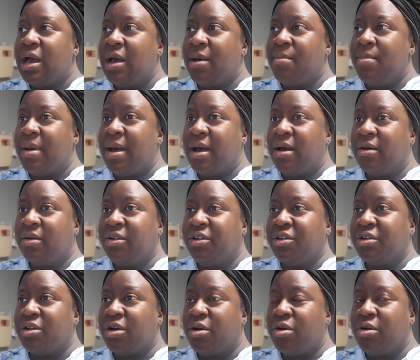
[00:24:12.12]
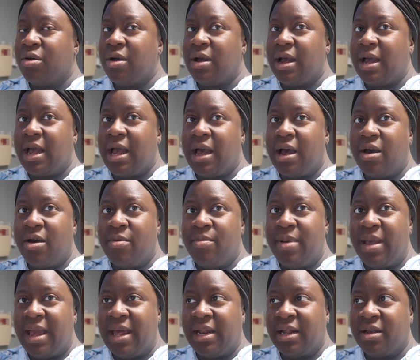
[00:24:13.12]
about, you know, how
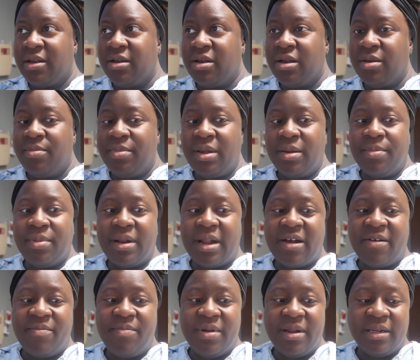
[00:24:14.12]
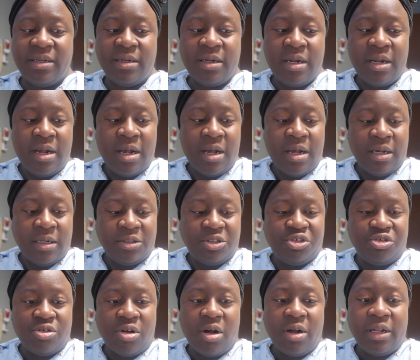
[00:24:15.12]
bad it could be, but I've been
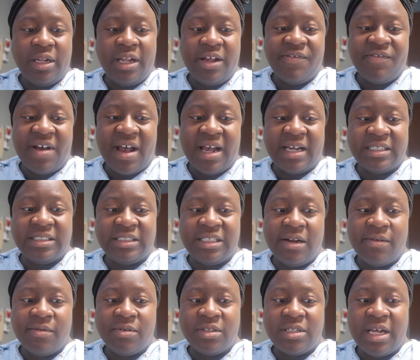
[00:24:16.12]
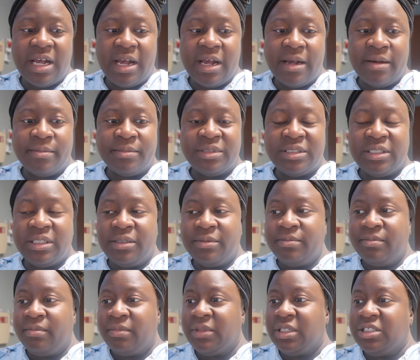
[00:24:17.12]
strongly advised several times,
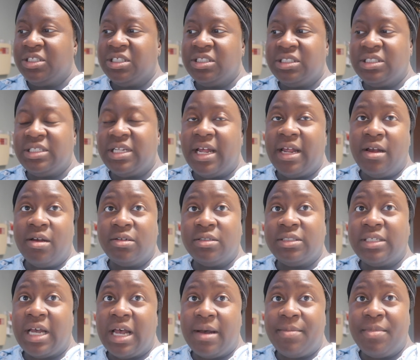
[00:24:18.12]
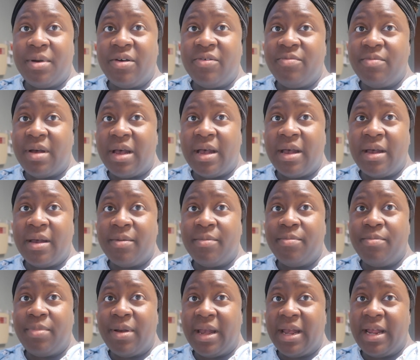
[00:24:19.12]
just stay on top of my
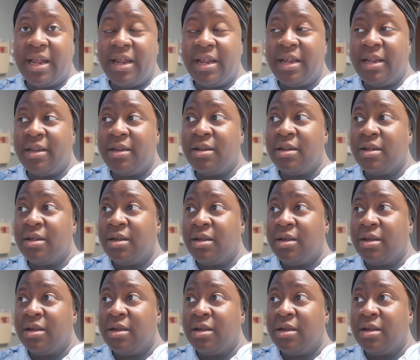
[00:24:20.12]
pain